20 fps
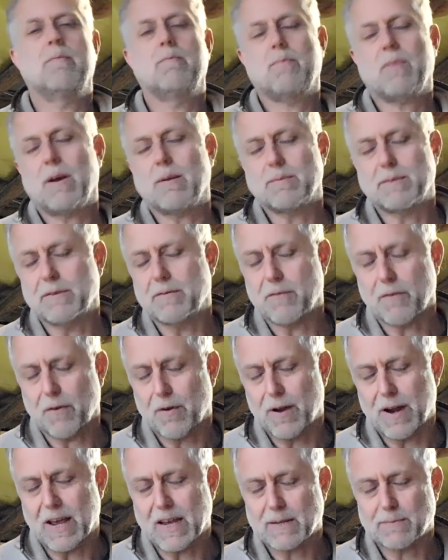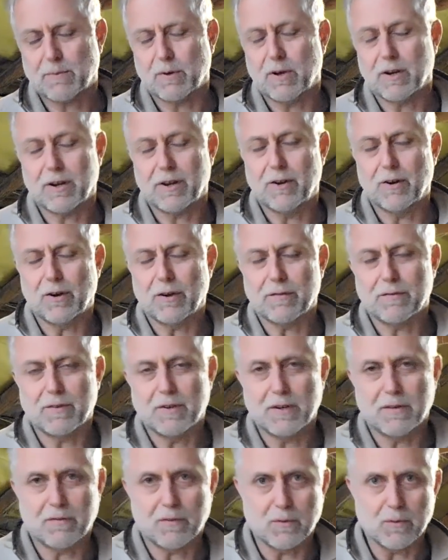perhaps if you're an expert, they're not
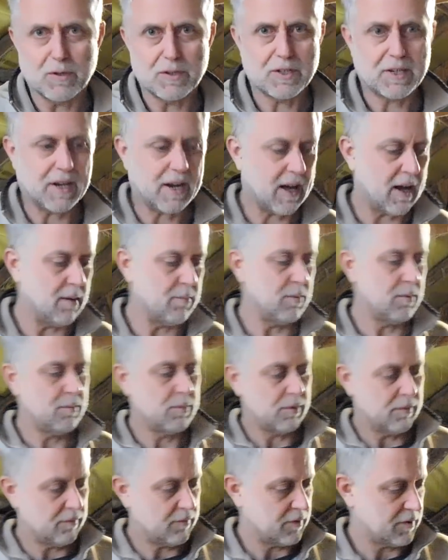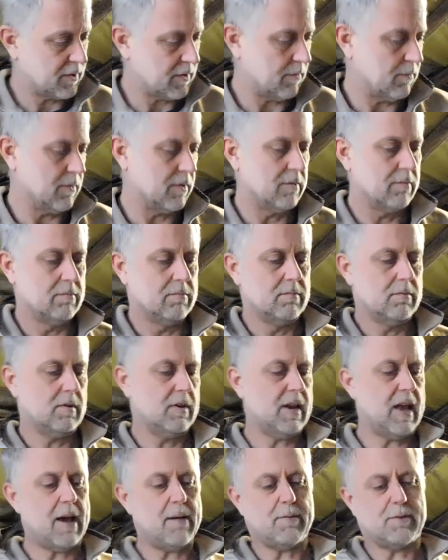even difficult to set up. But for someone,
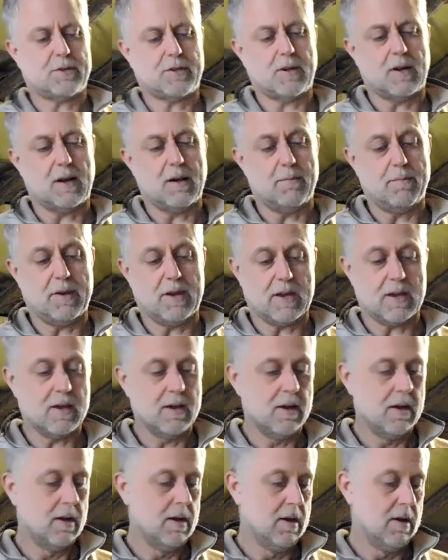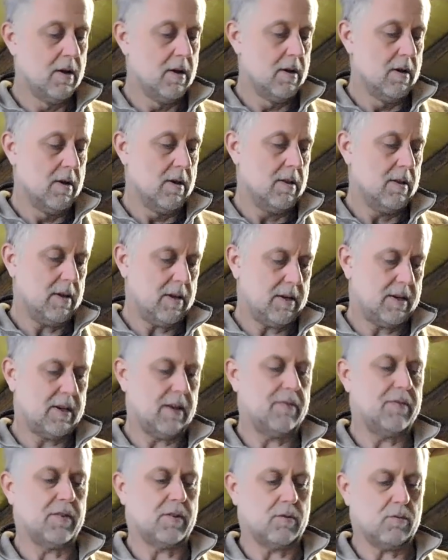an amateur like me, they're
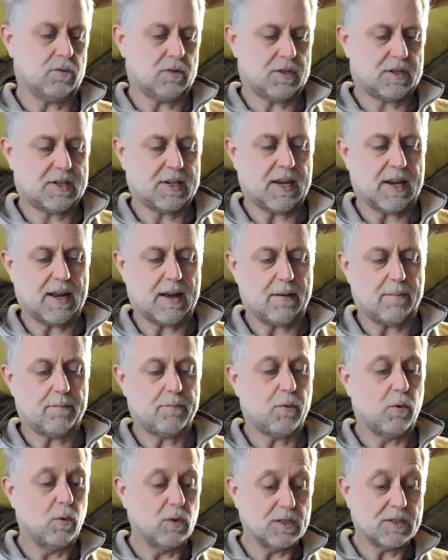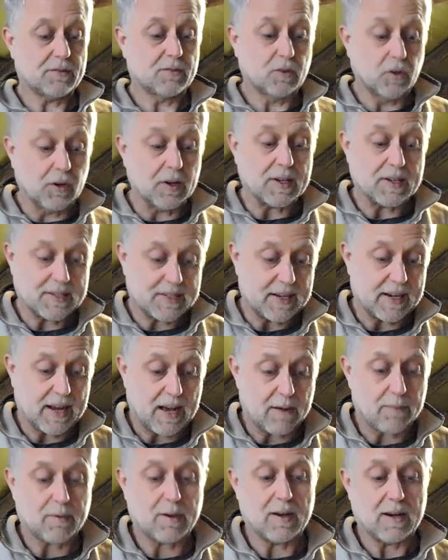difficult to set up. But once I've got it set
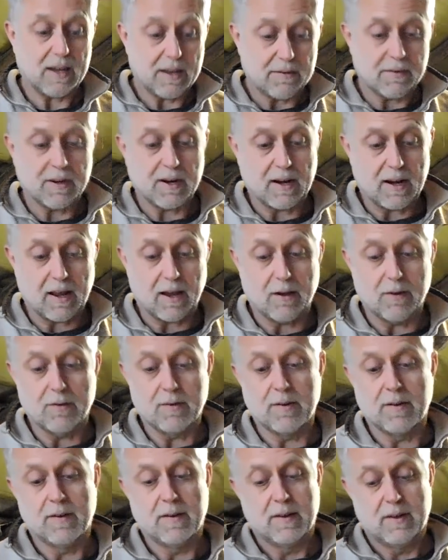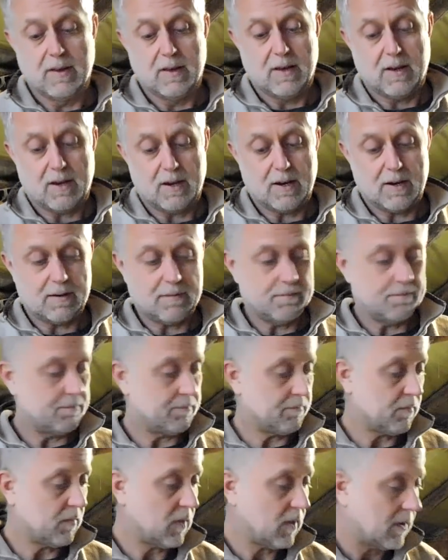up, I leave it alone.
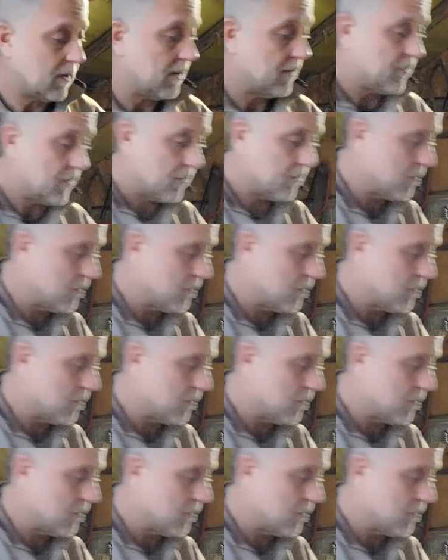If you